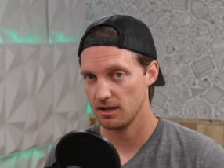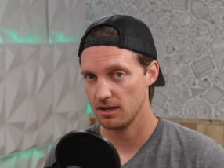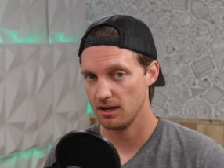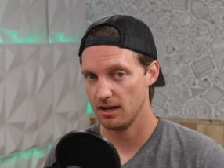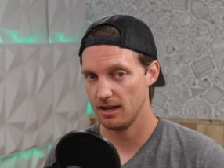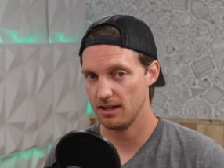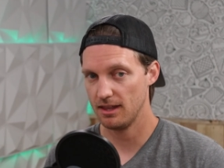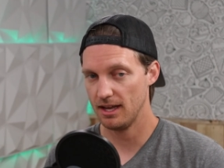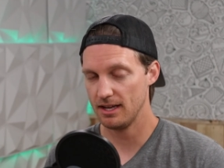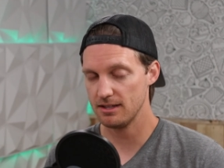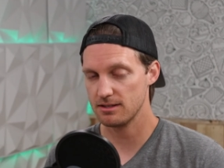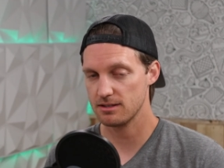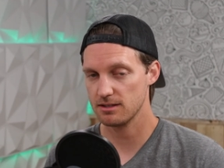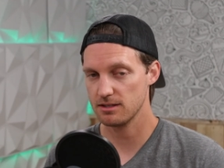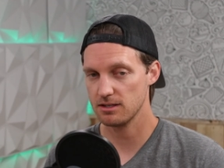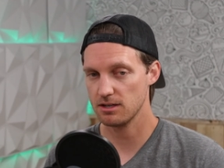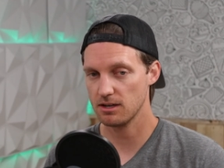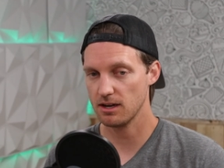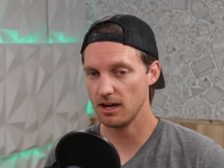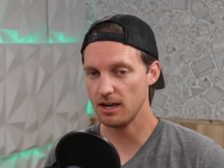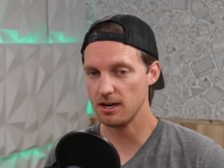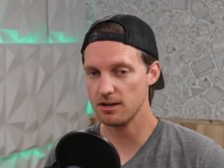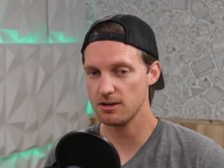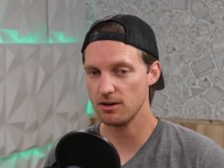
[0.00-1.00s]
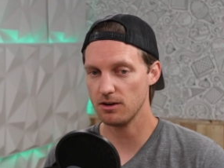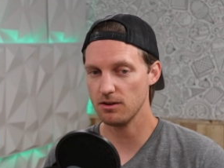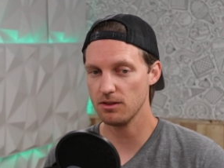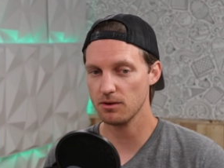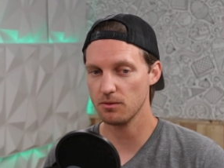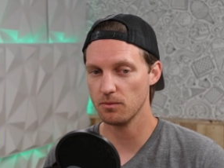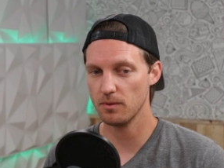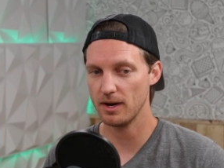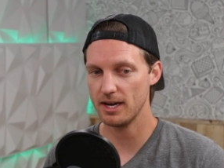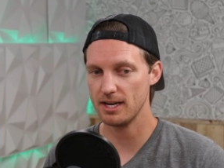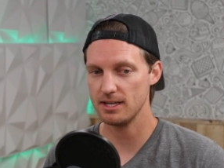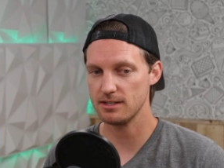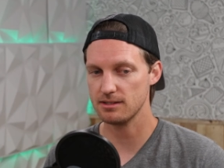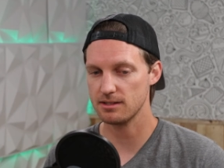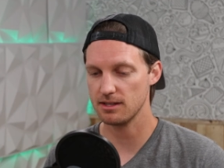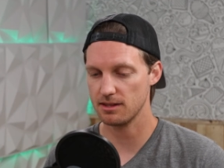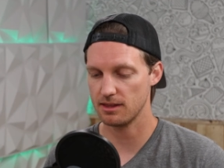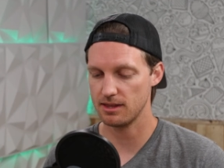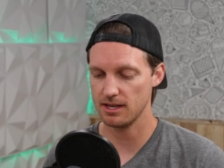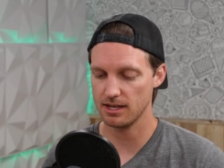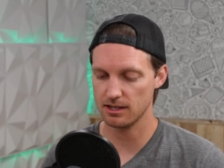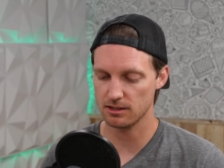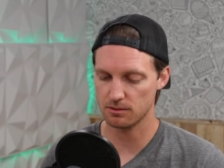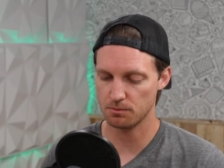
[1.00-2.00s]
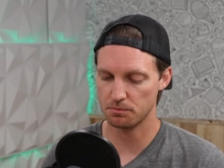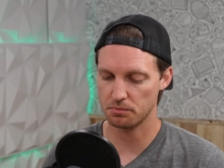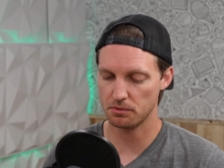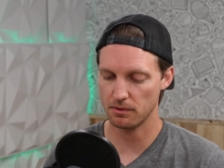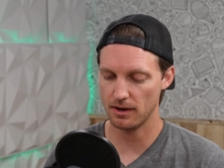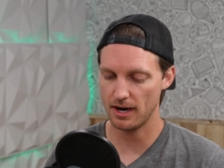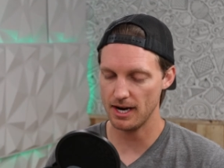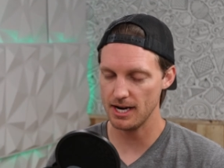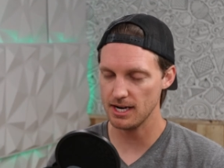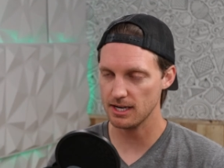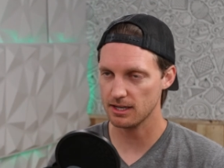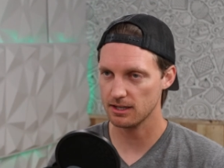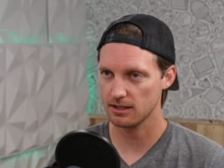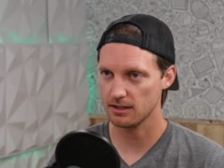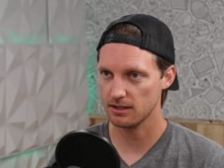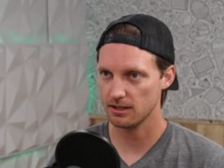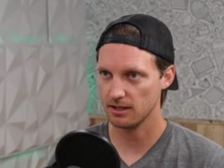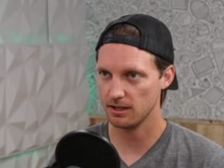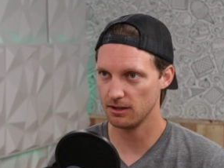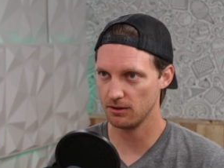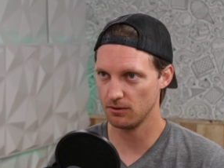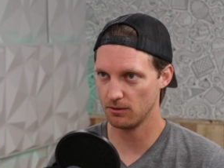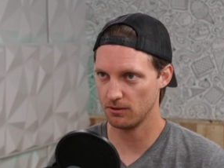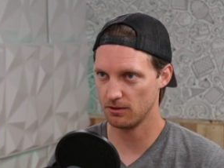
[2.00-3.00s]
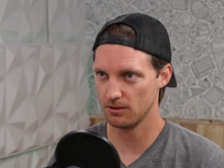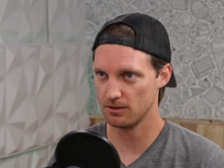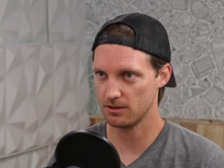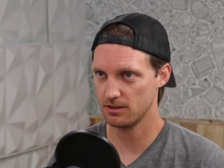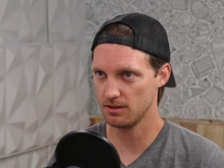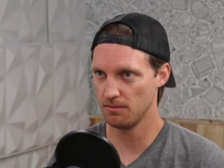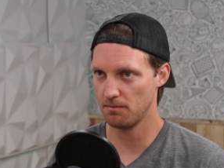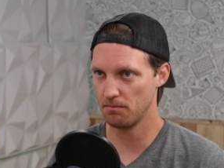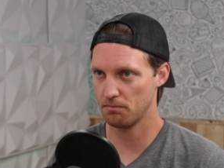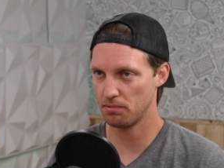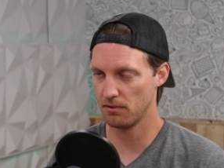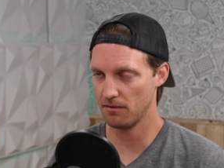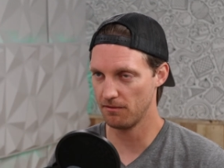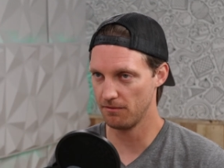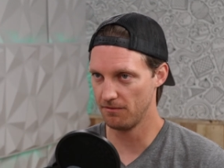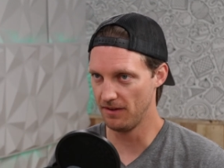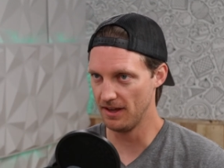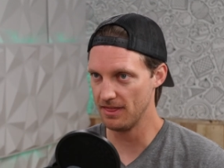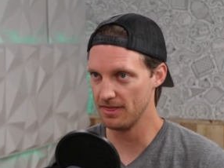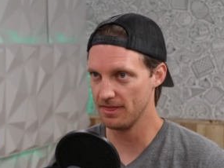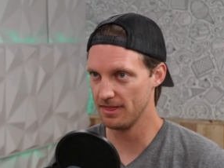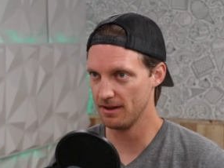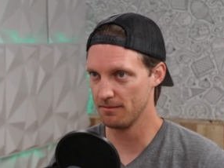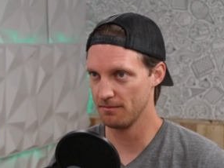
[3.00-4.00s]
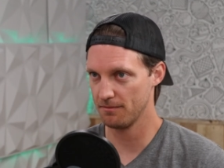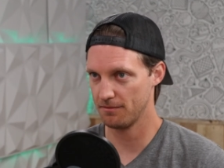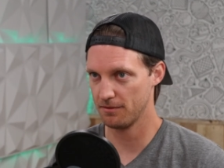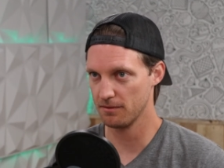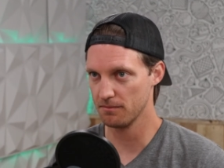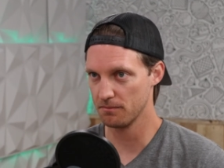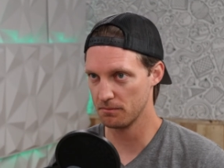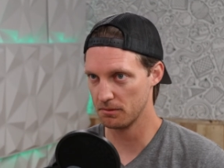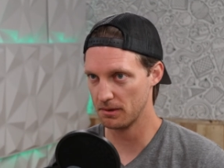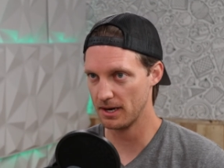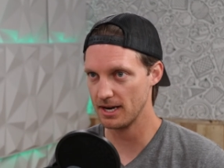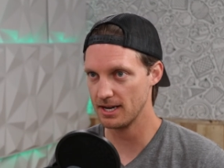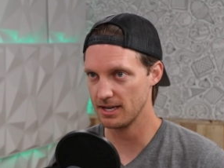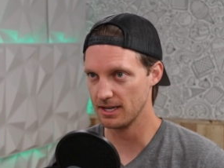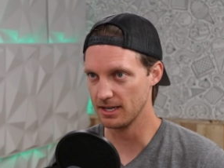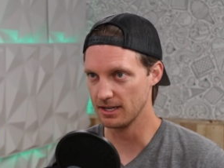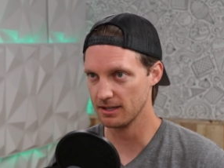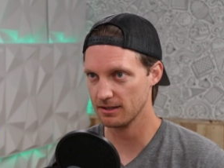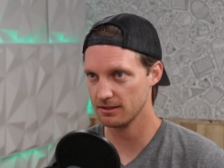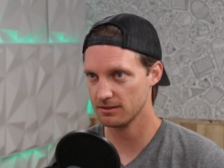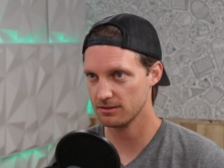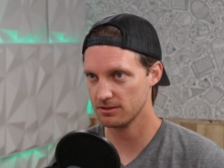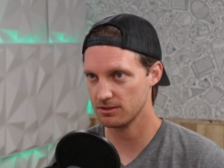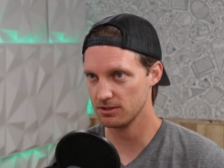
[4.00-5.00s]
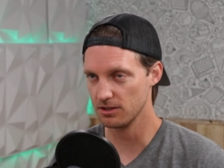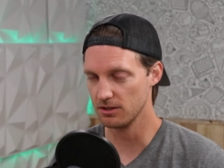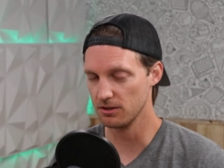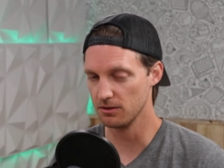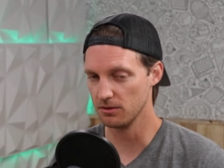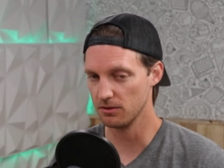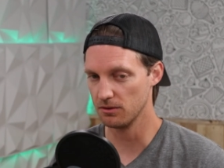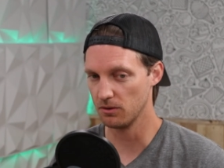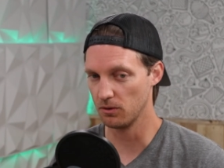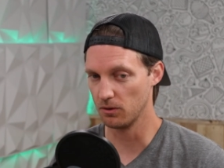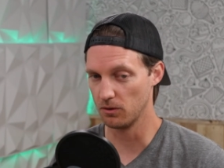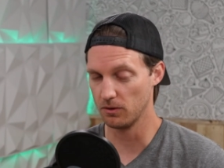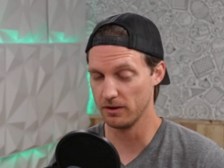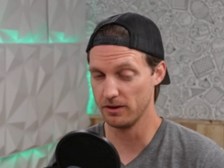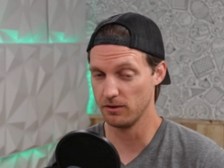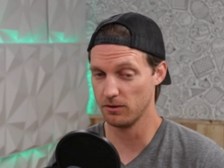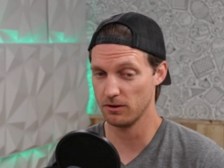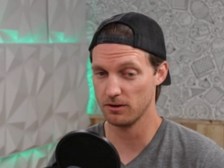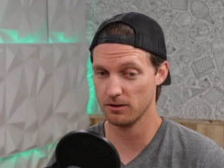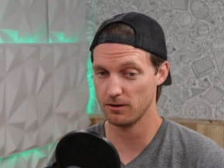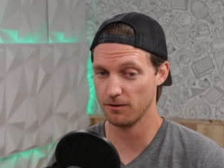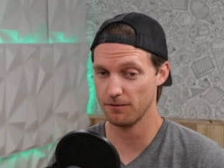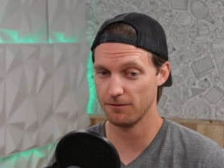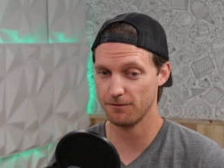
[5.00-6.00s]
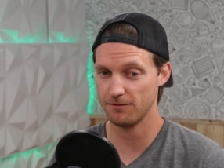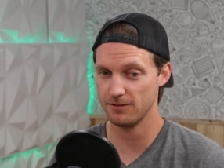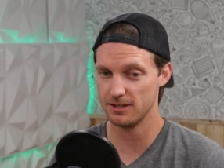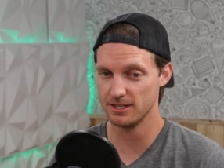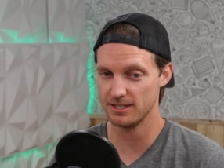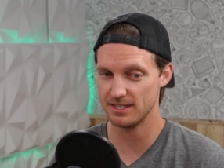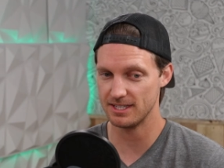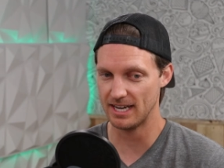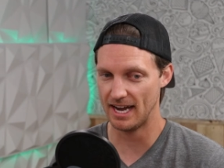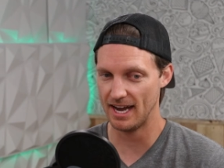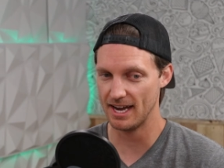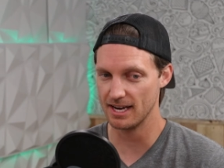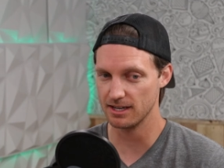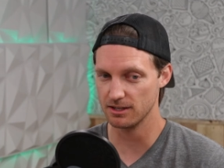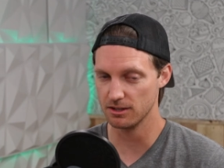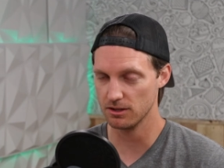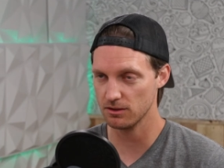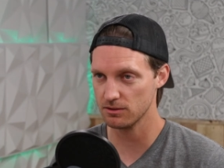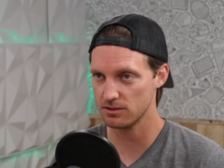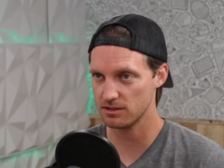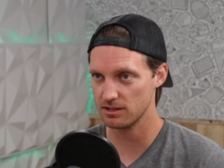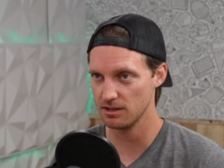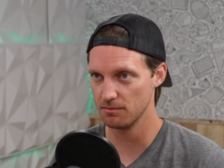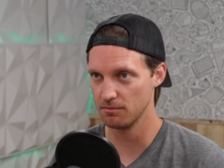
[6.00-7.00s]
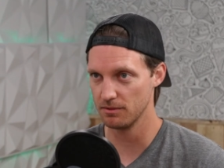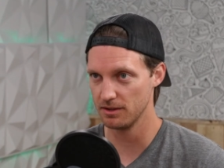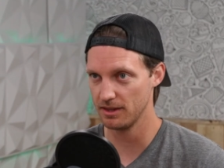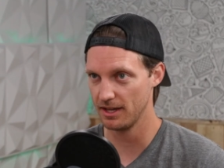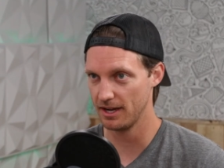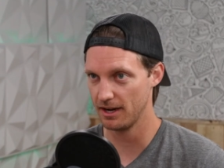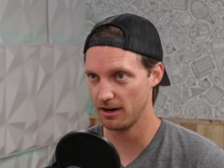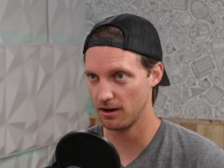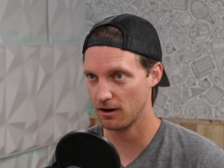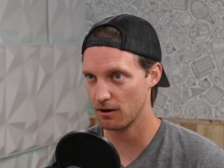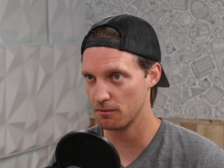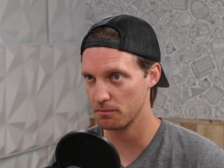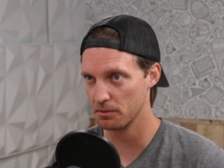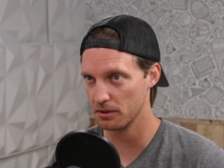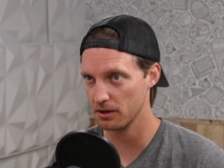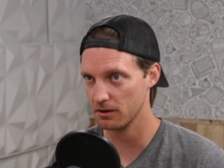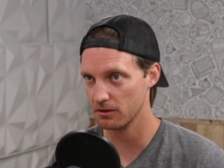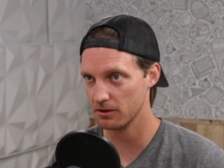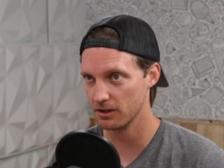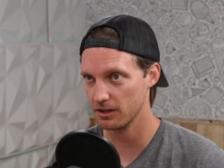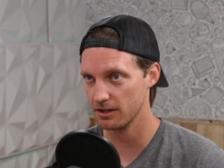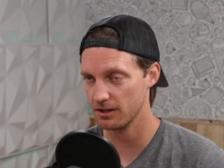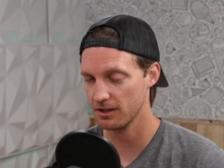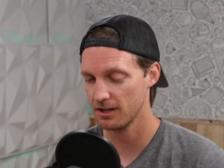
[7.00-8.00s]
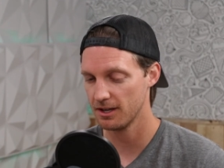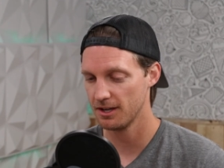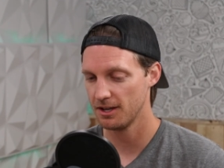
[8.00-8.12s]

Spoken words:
And that's, you got to know the ways that things break in order to prevent them from breaking. So, or in order to diagnose them when they are broken.